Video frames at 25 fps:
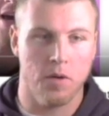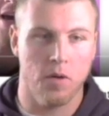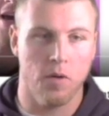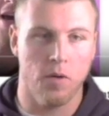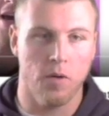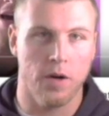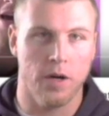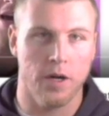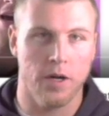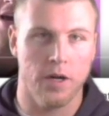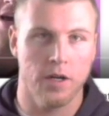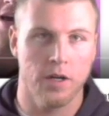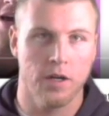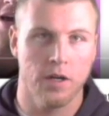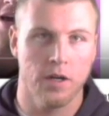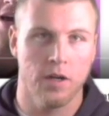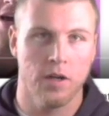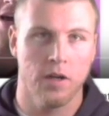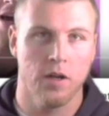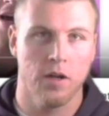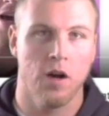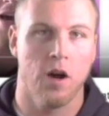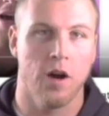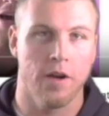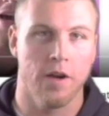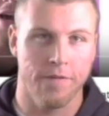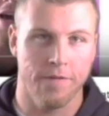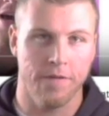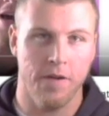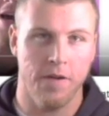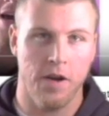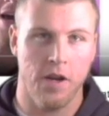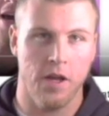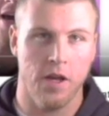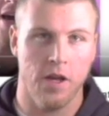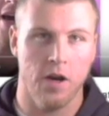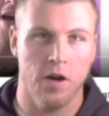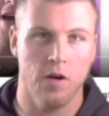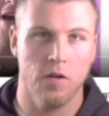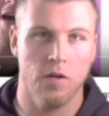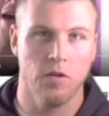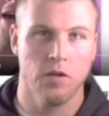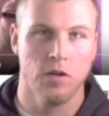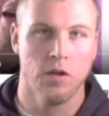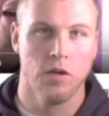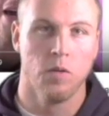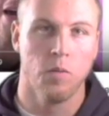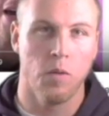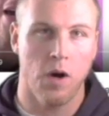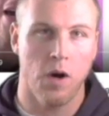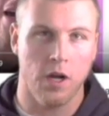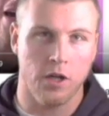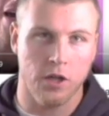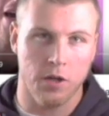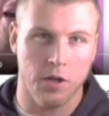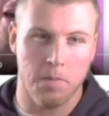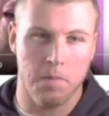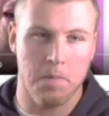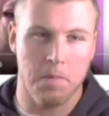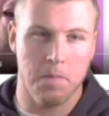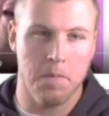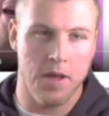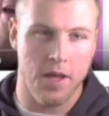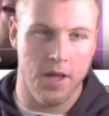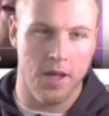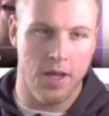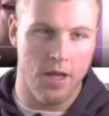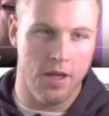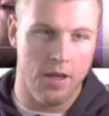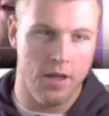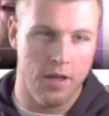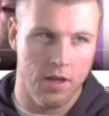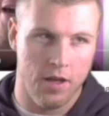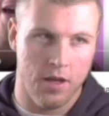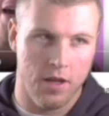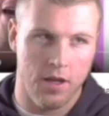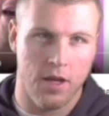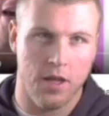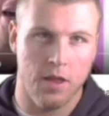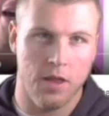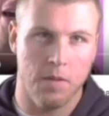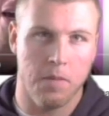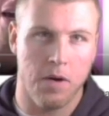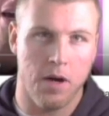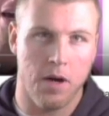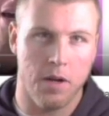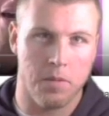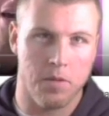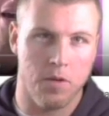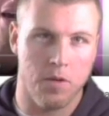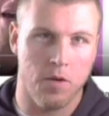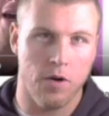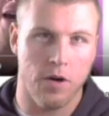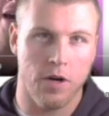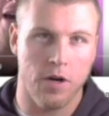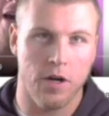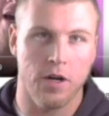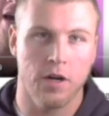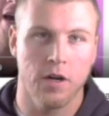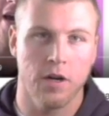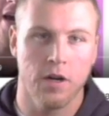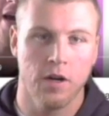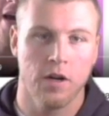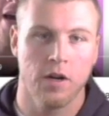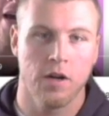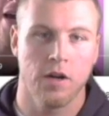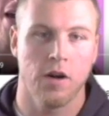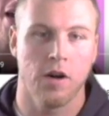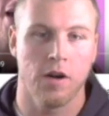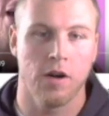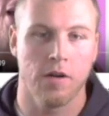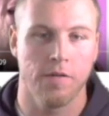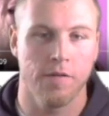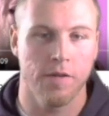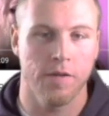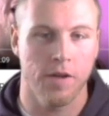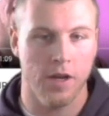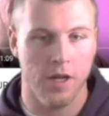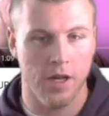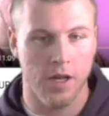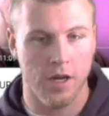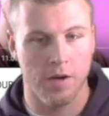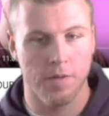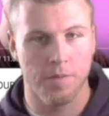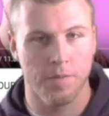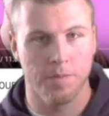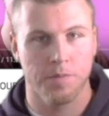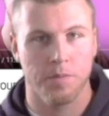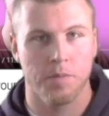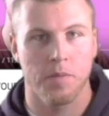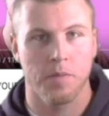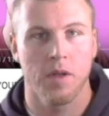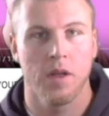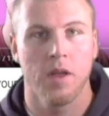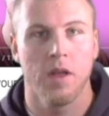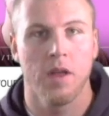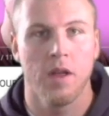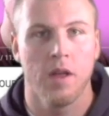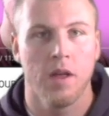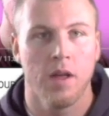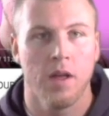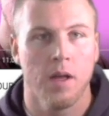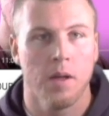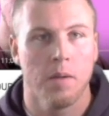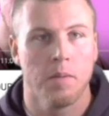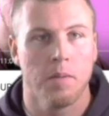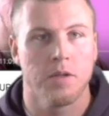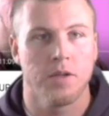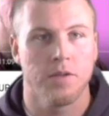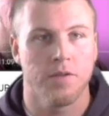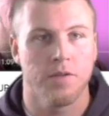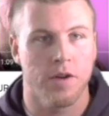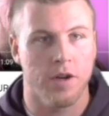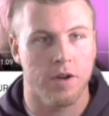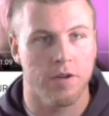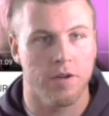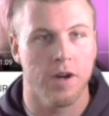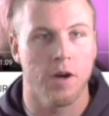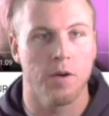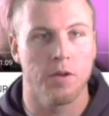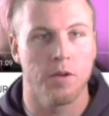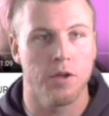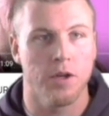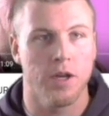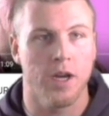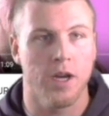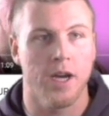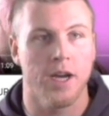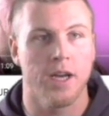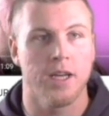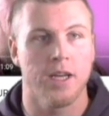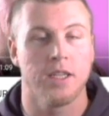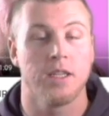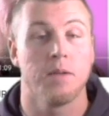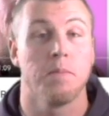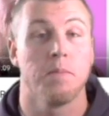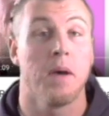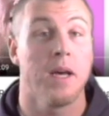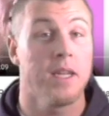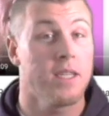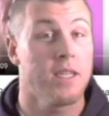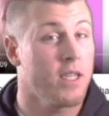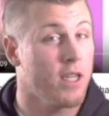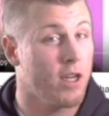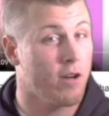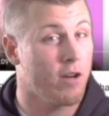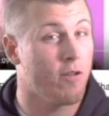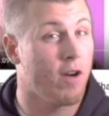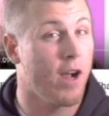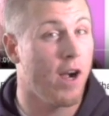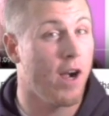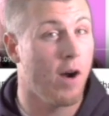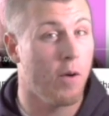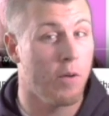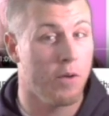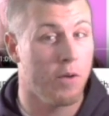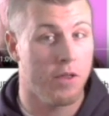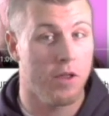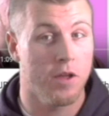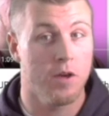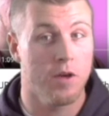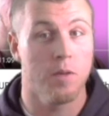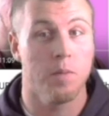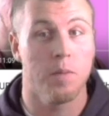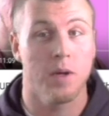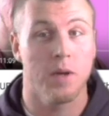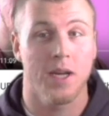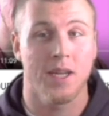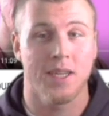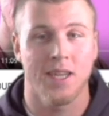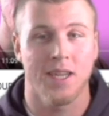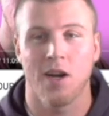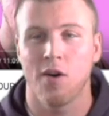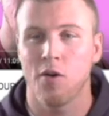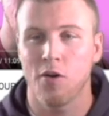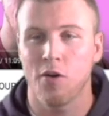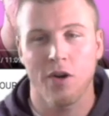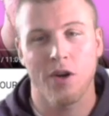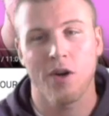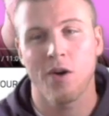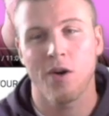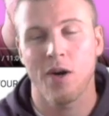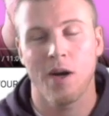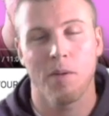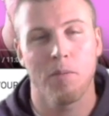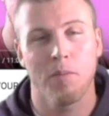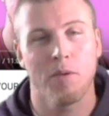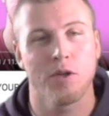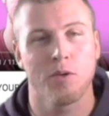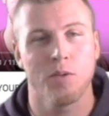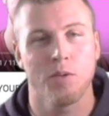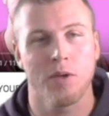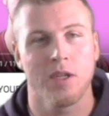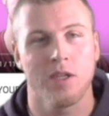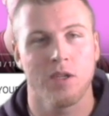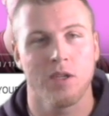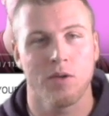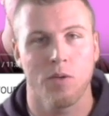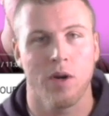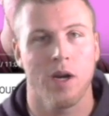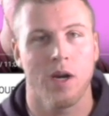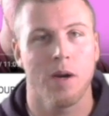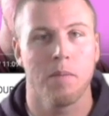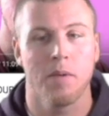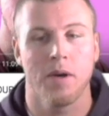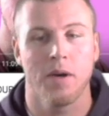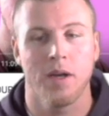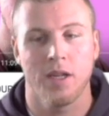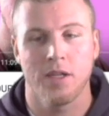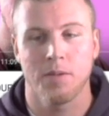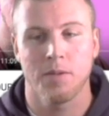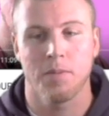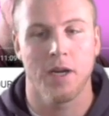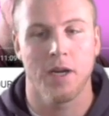corner on a video, watching me in the bottom corner on a video. Just fucking around with you guys, messing around with you because I don't know how much we can swear, but it's